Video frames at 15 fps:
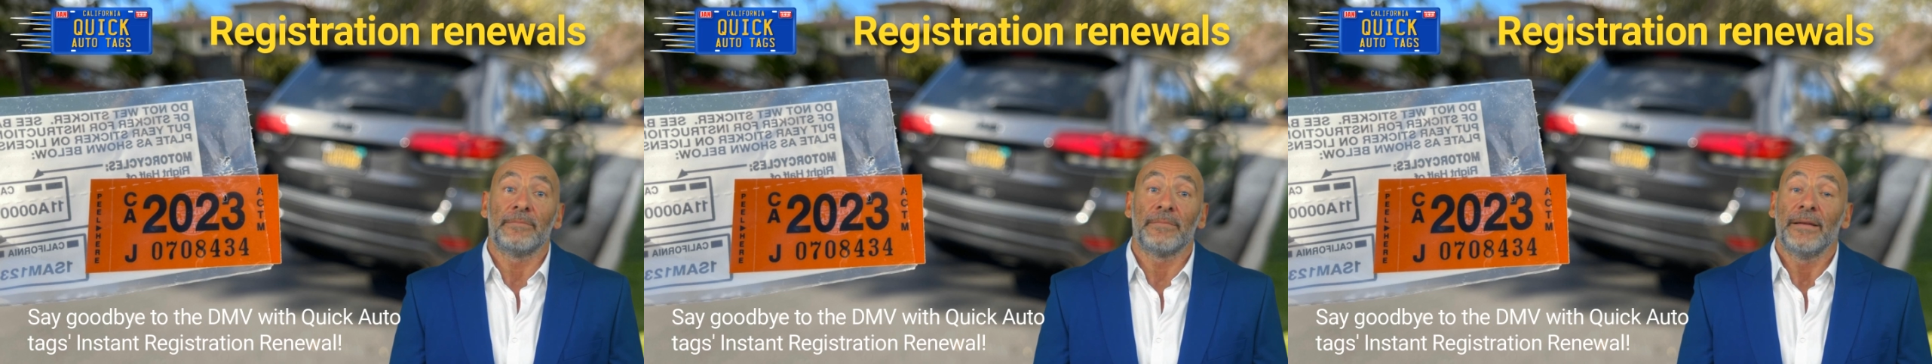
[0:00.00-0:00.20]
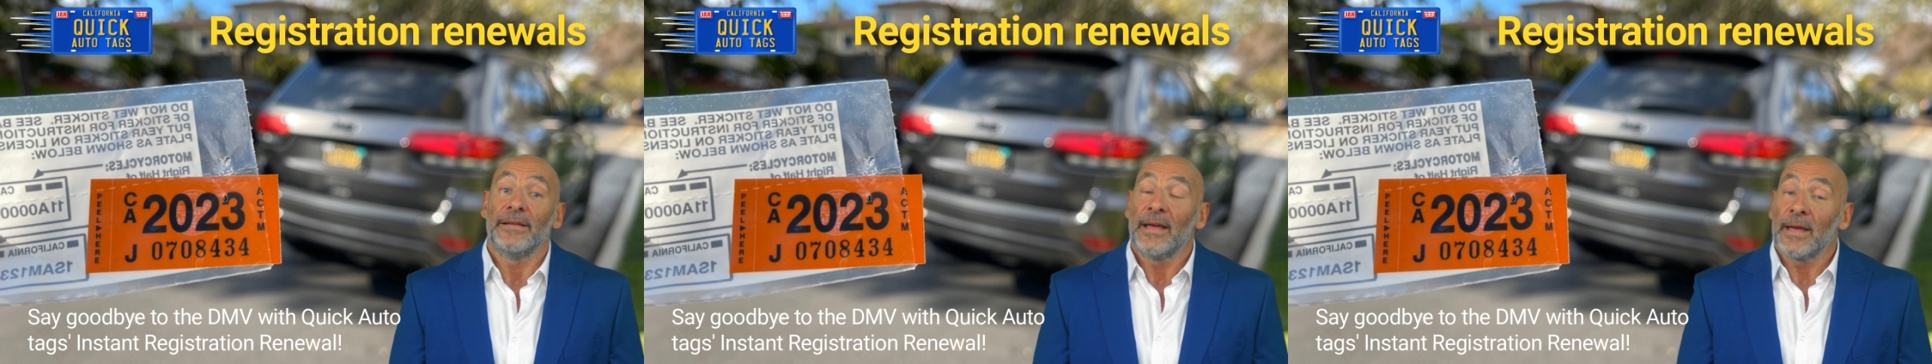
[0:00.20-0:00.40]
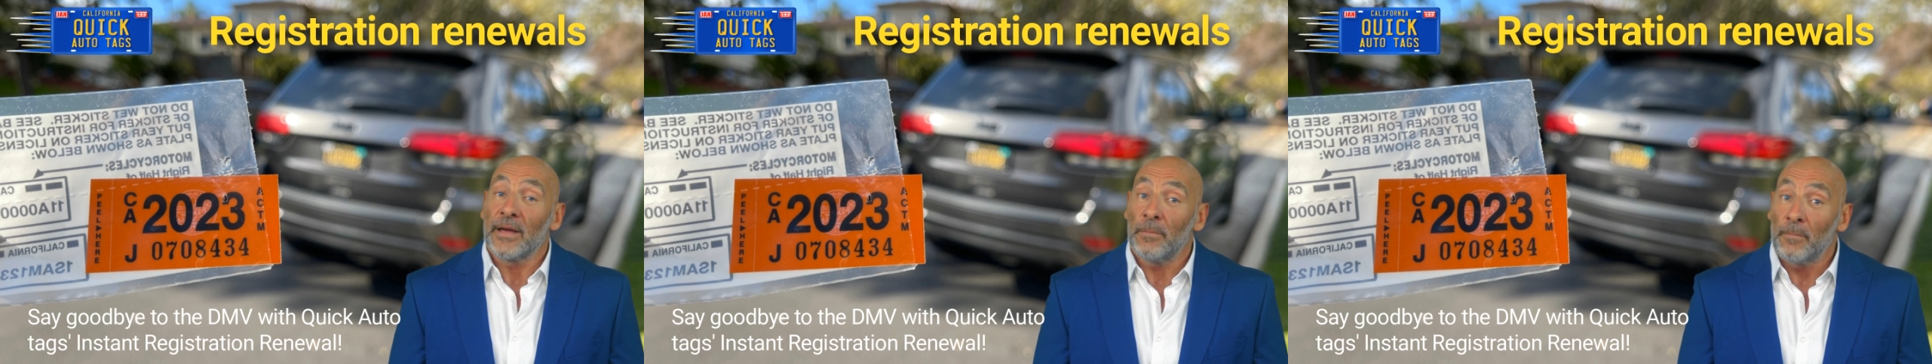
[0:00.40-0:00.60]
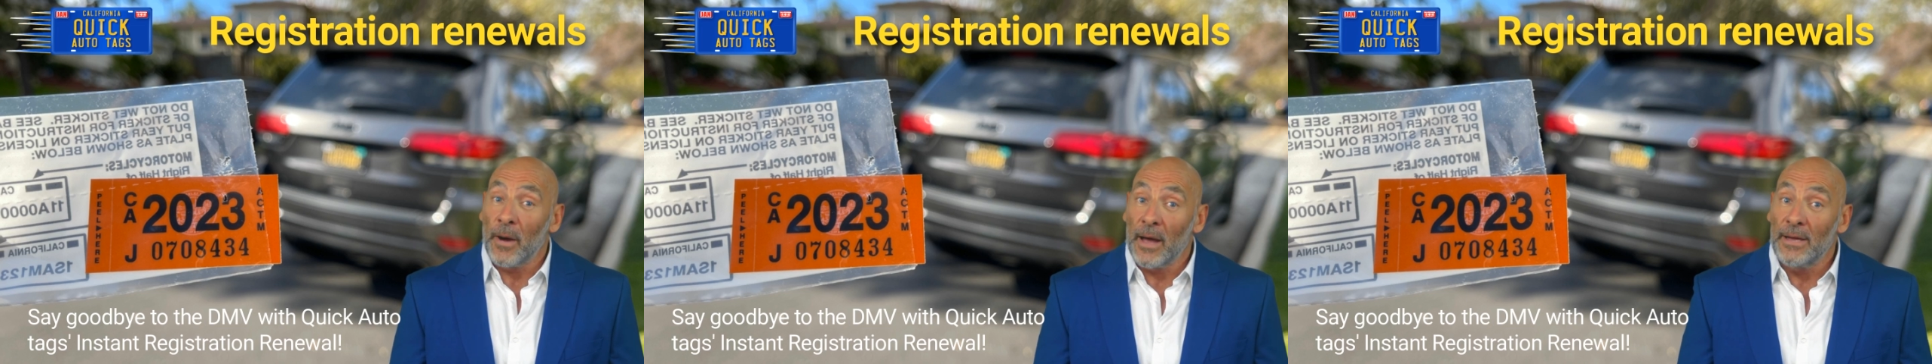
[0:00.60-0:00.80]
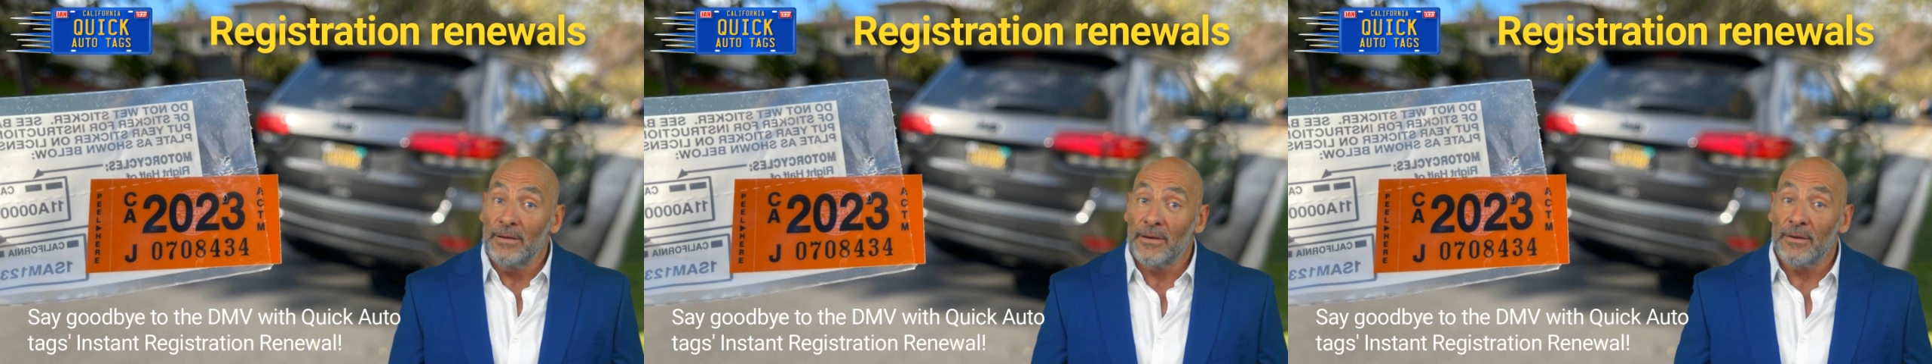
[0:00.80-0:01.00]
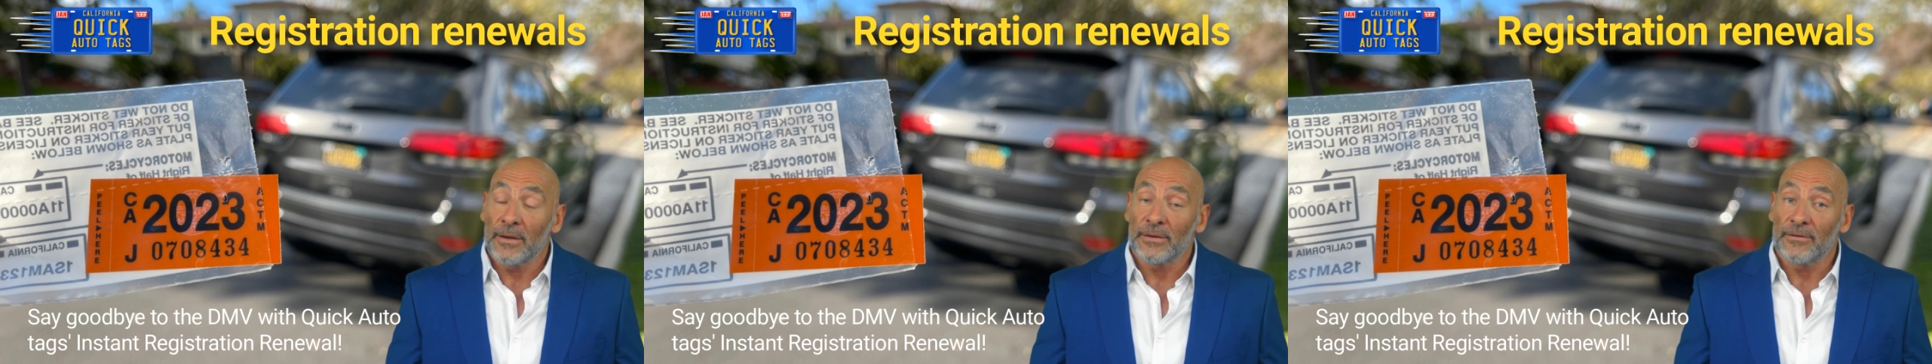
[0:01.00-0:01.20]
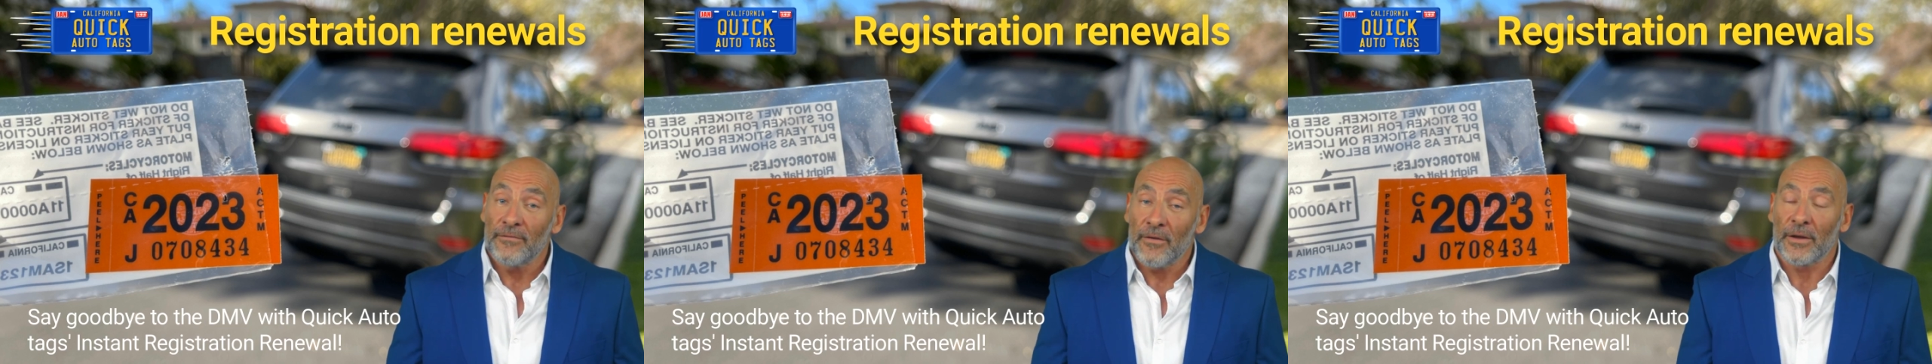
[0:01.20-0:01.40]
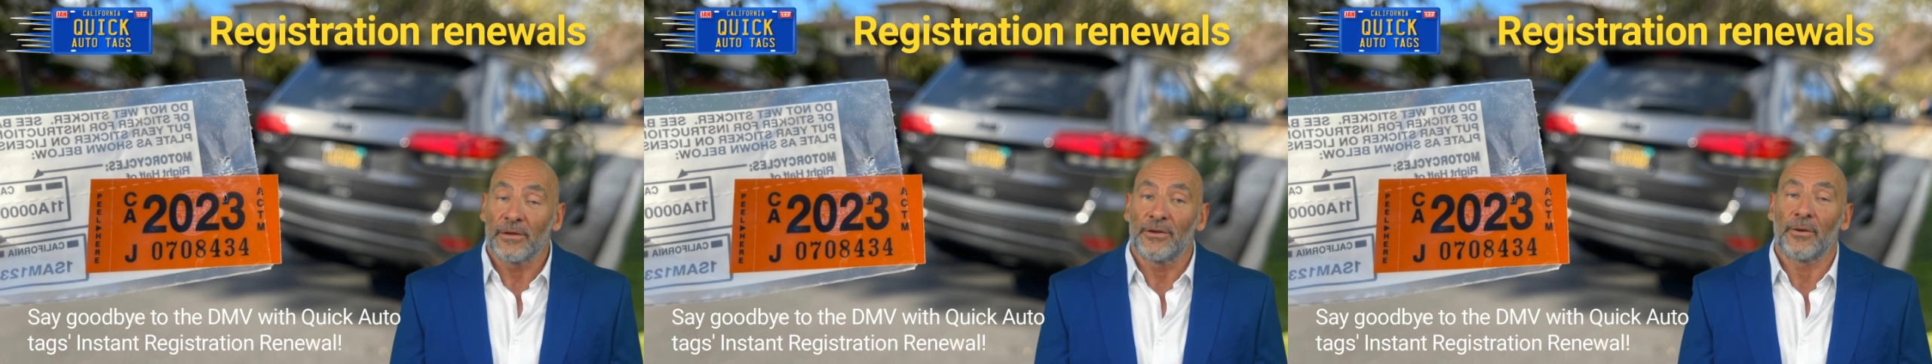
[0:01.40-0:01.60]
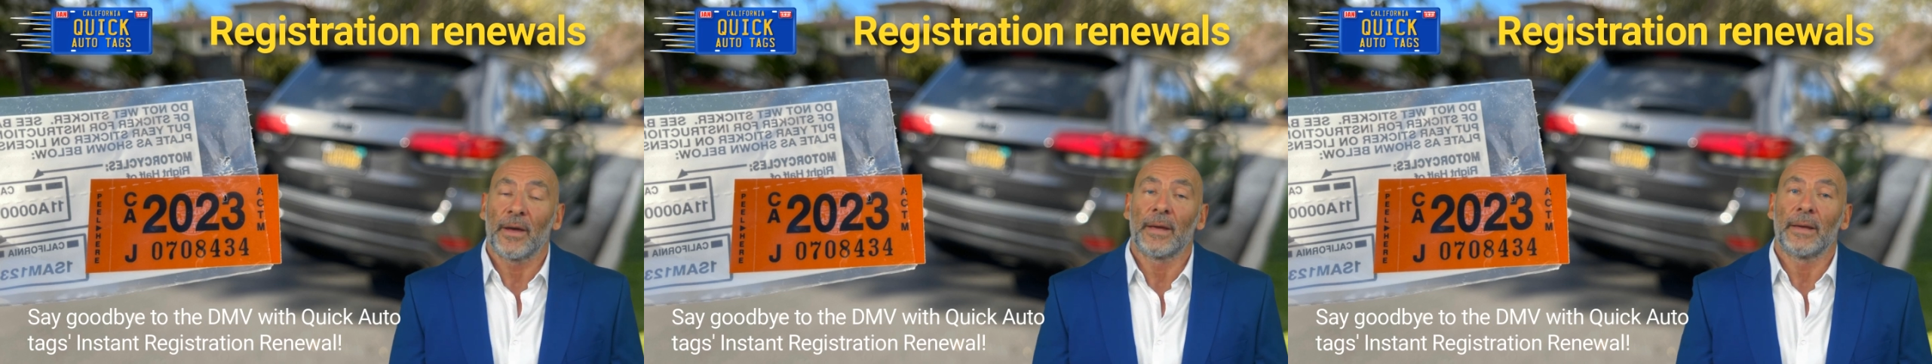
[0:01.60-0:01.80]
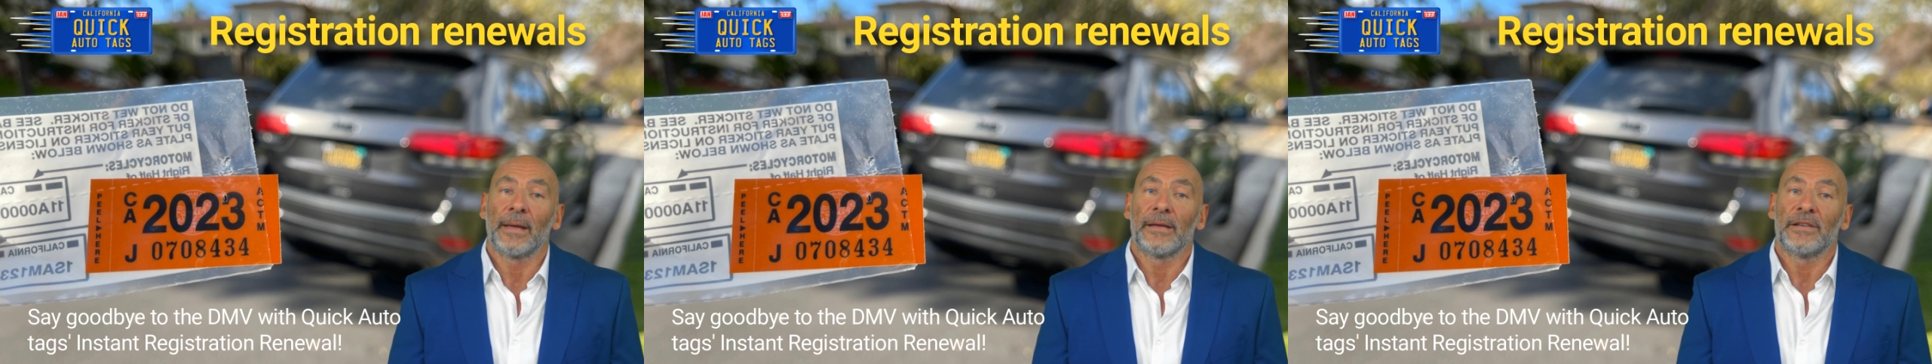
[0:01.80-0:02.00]
Say goodbye to those
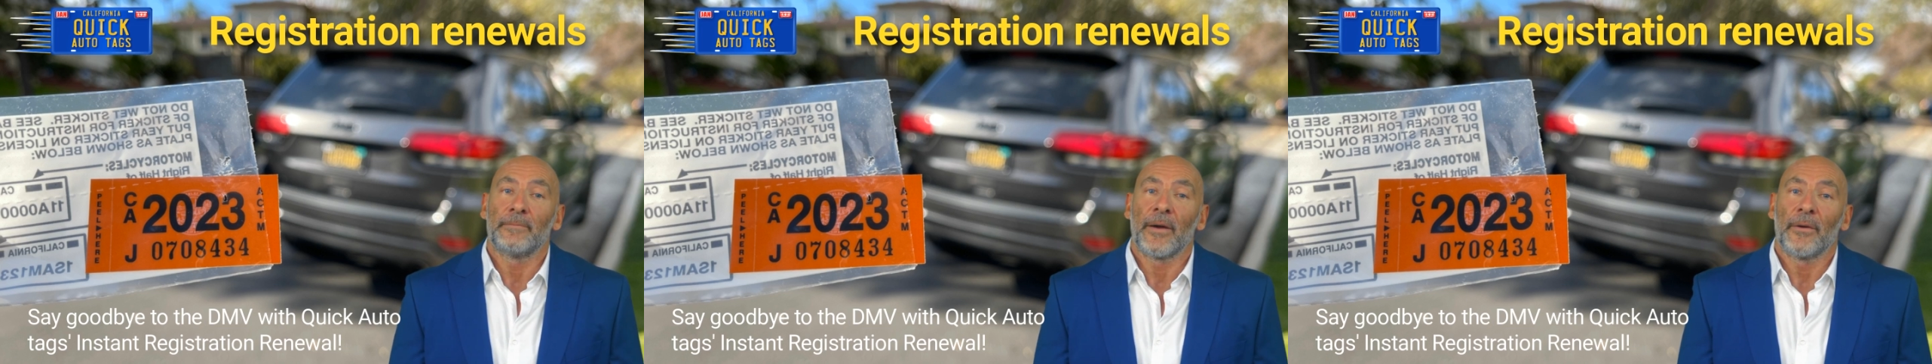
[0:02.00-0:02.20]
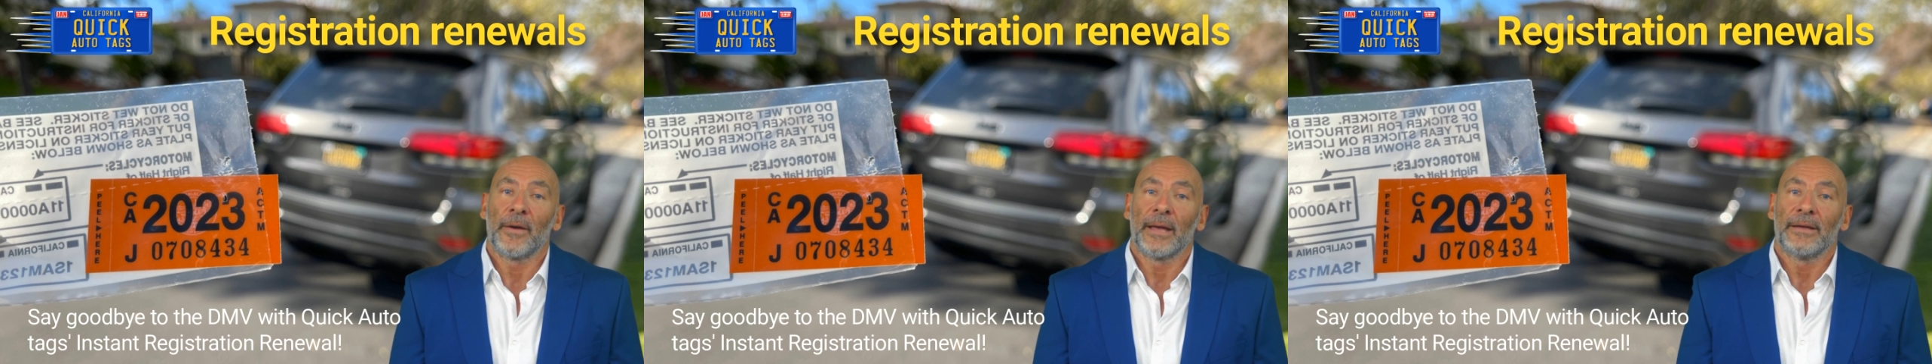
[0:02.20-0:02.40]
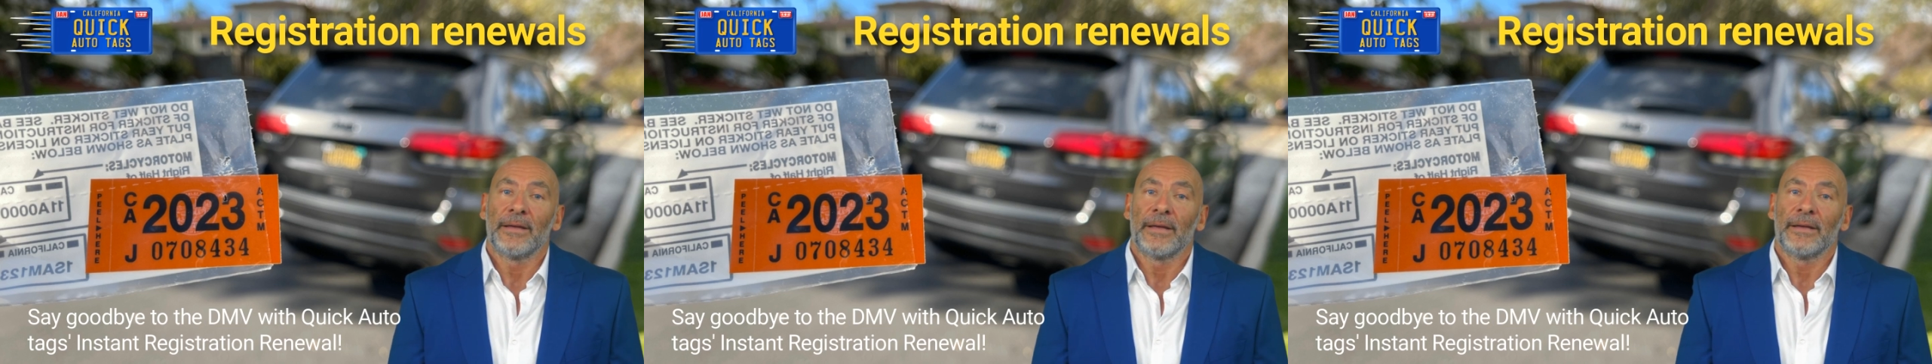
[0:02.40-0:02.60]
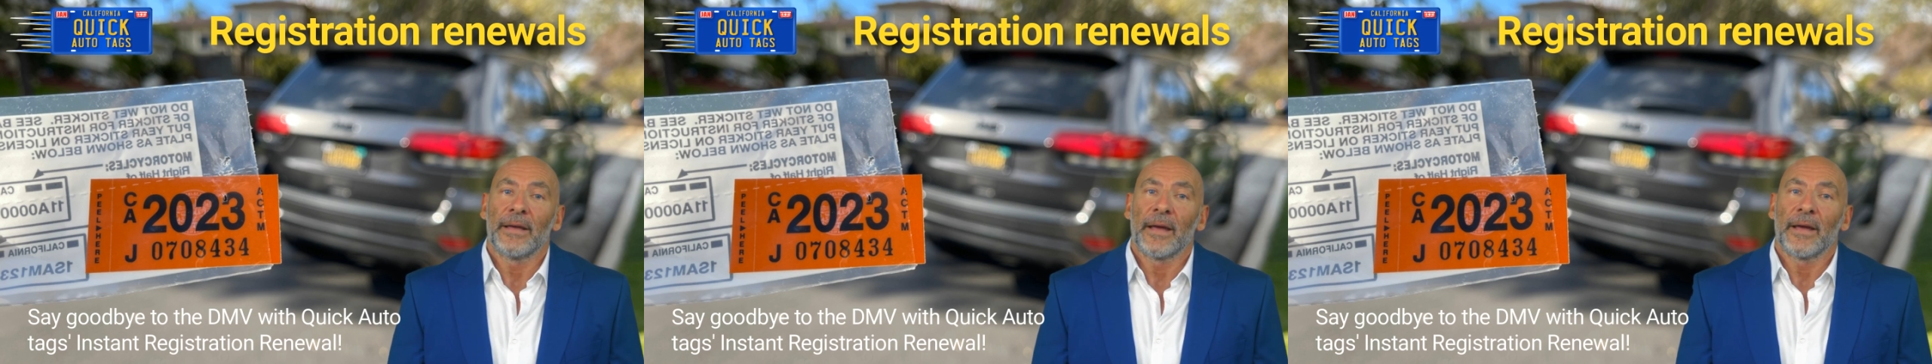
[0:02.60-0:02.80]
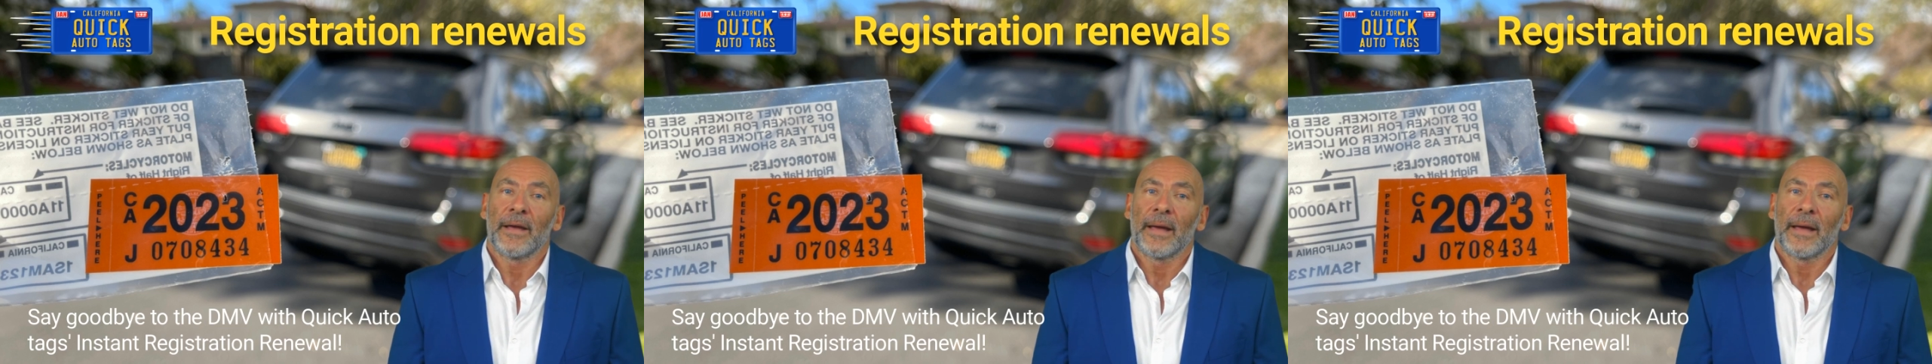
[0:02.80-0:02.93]
frustrating experiences